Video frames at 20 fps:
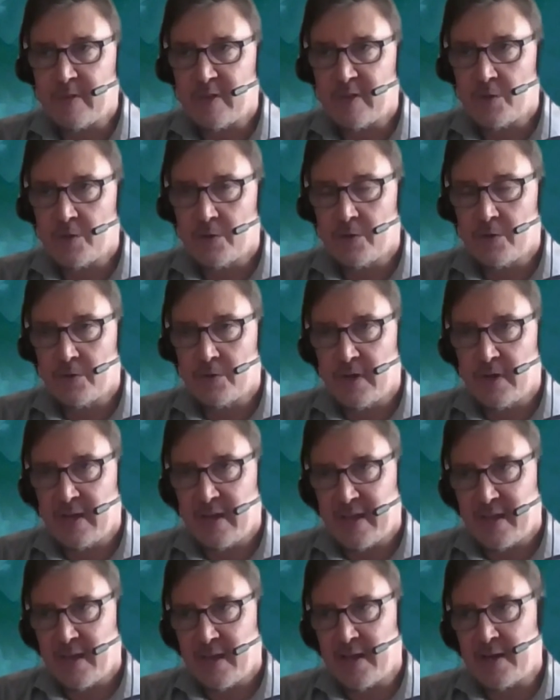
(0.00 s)
So
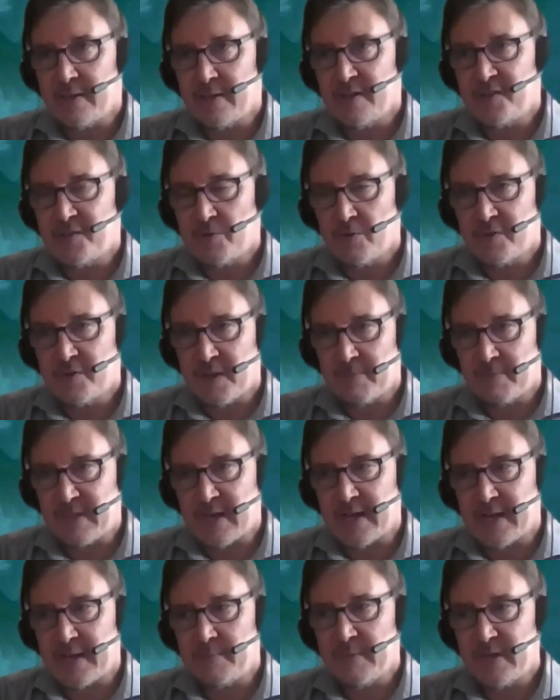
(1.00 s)
again, this took some
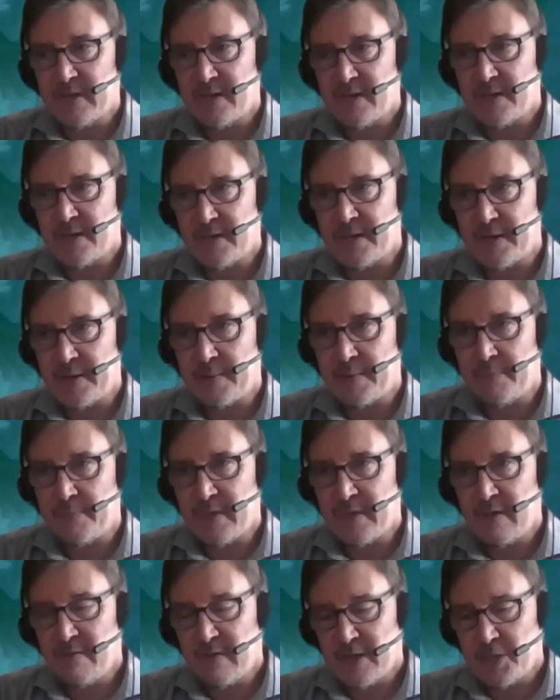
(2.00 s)
time.
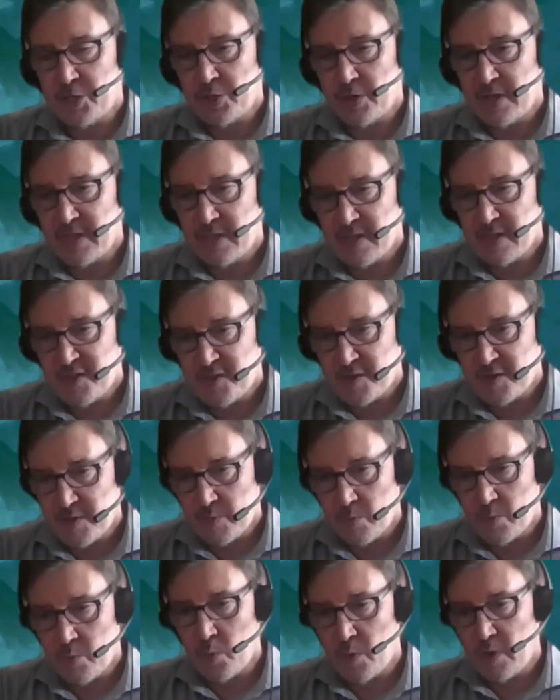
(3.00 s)
Eventually, this